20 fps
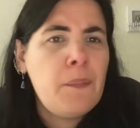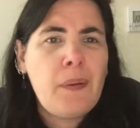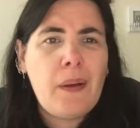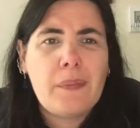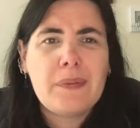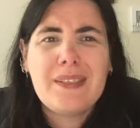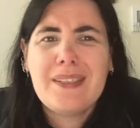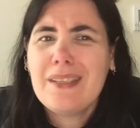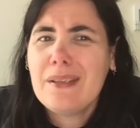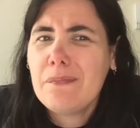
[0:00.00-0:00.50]

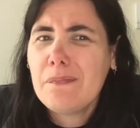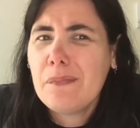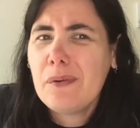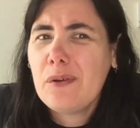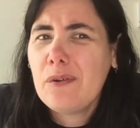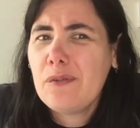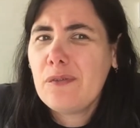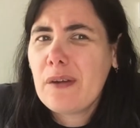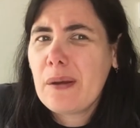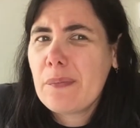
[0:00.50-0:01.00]
Perhaps I didn't
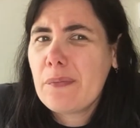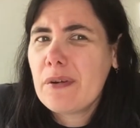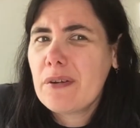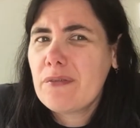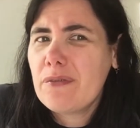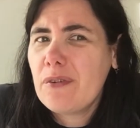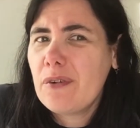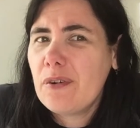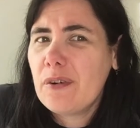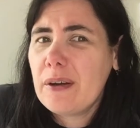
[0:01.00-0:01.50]
pull fabric
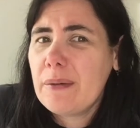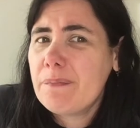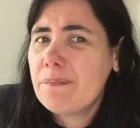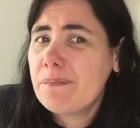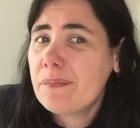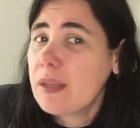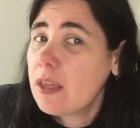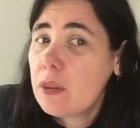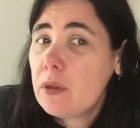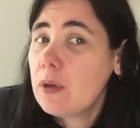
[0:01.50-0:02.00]
for it.
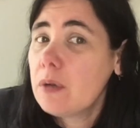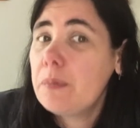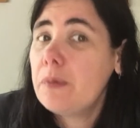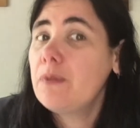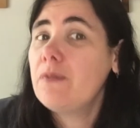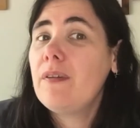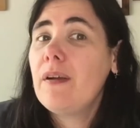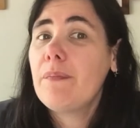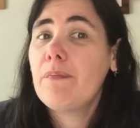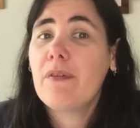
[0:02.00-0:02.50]
I thought I'd
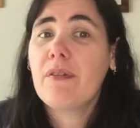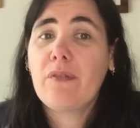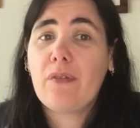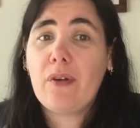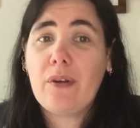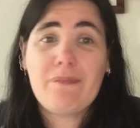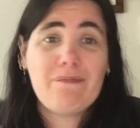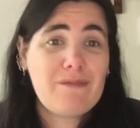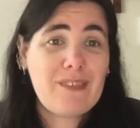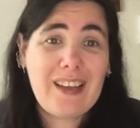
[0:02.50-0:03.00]
pull fabric
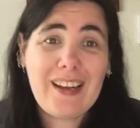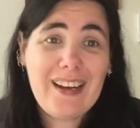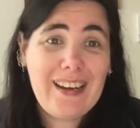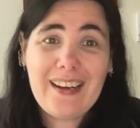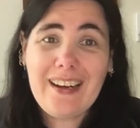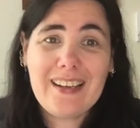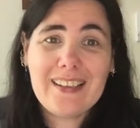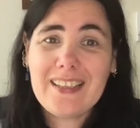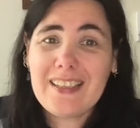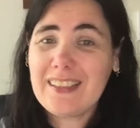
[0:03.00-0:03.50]
for it.
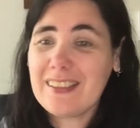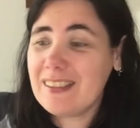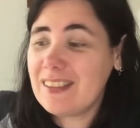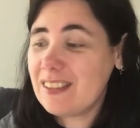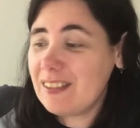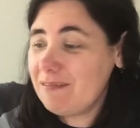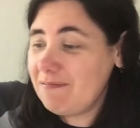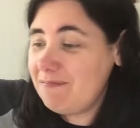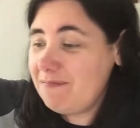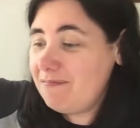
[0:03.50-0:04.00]
Clearly I
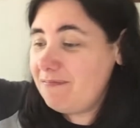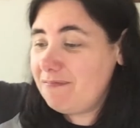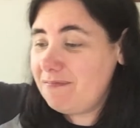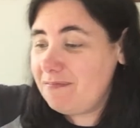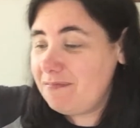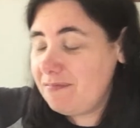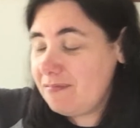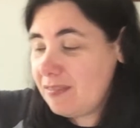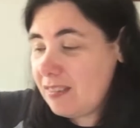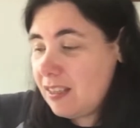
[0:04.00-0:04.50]
didn't.
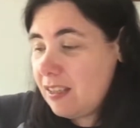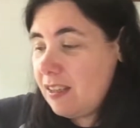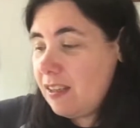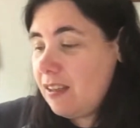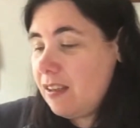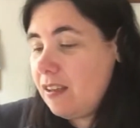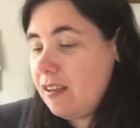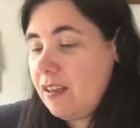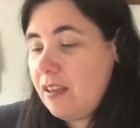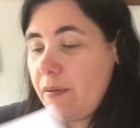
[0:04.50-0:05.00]

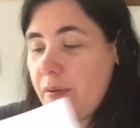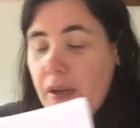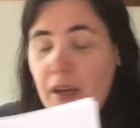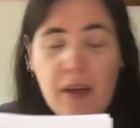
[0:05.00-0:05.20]
There we